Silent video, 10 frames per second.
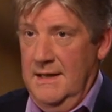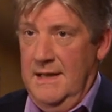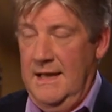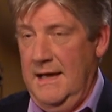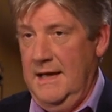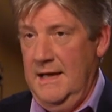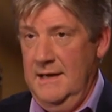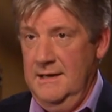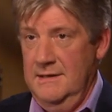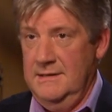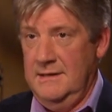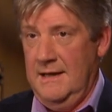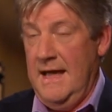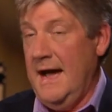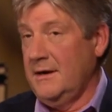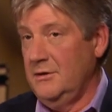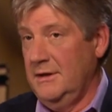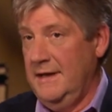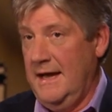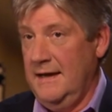and act
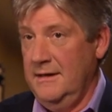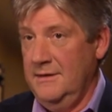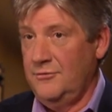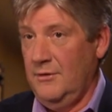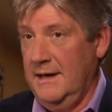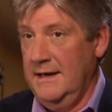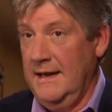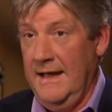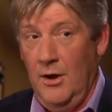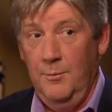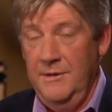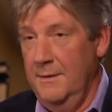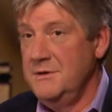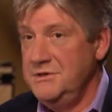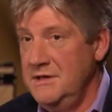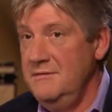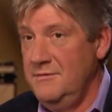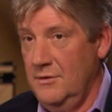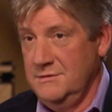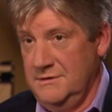on that and try and help them achieve
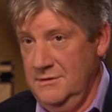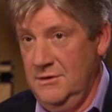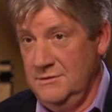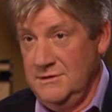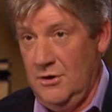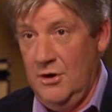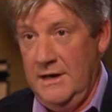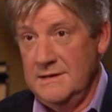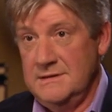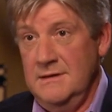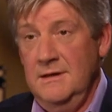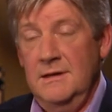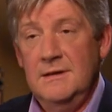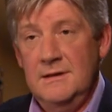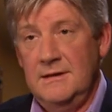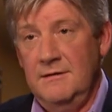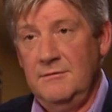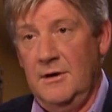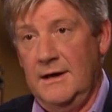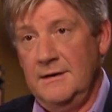those targets that
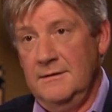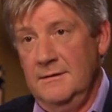they've got.